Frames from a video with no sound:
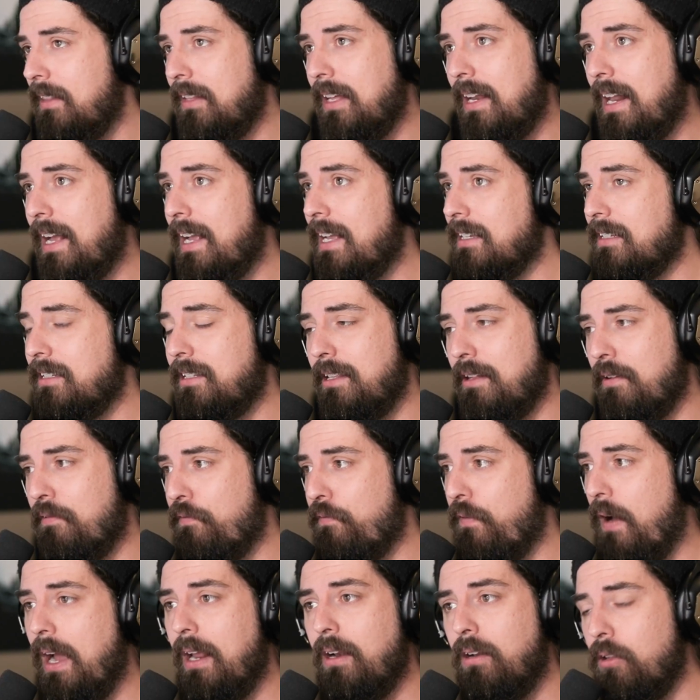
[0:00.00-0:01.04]
And then I guess the
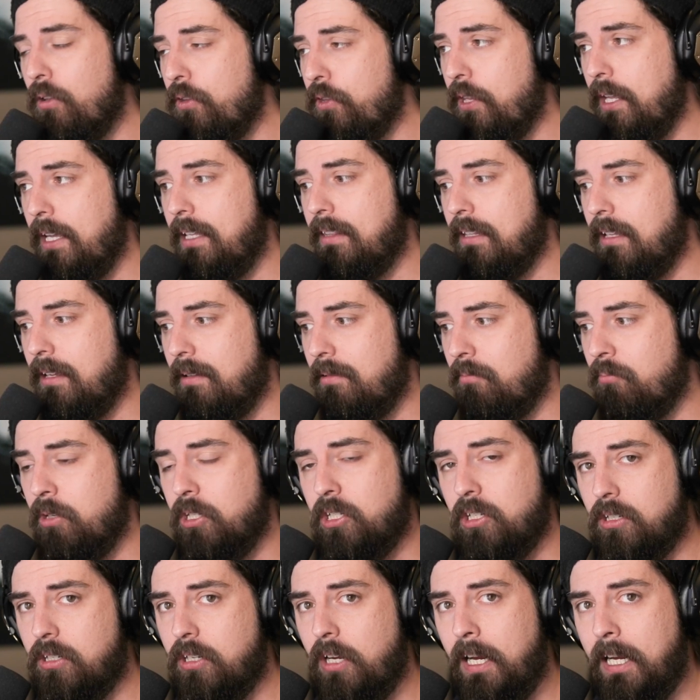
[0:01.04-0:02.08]
final thing that we
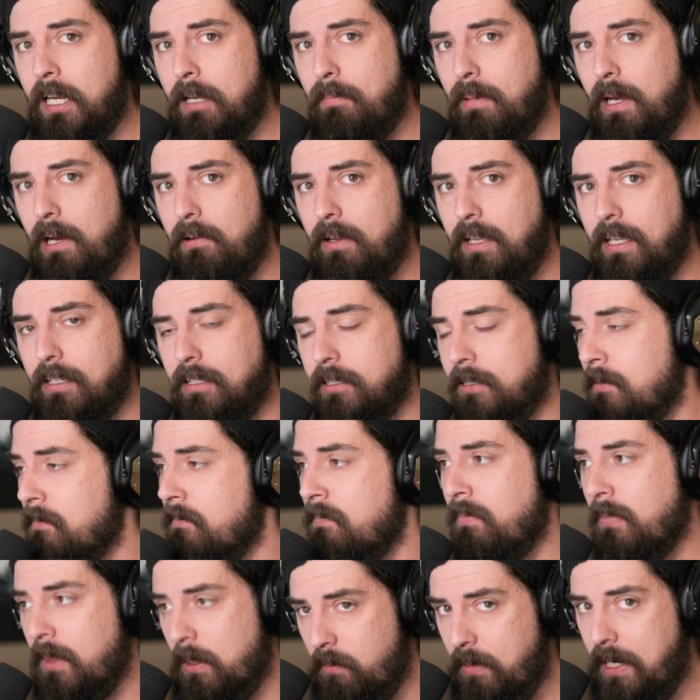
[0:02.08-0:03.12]
should talk about is
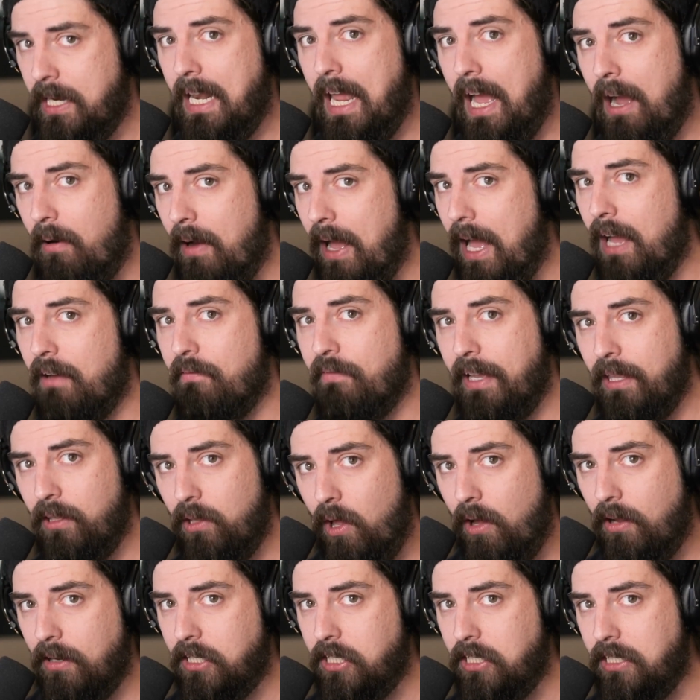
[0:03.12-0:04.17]
we now have a
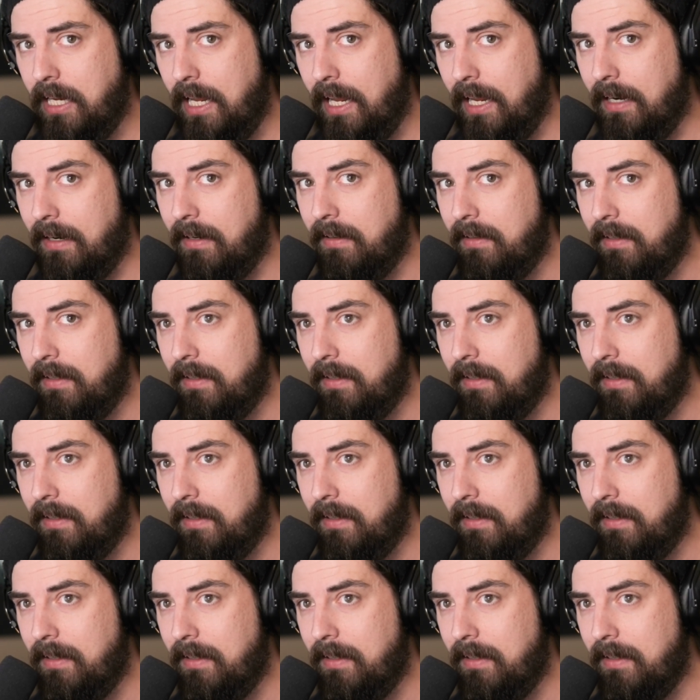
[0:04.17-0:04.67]
launch date.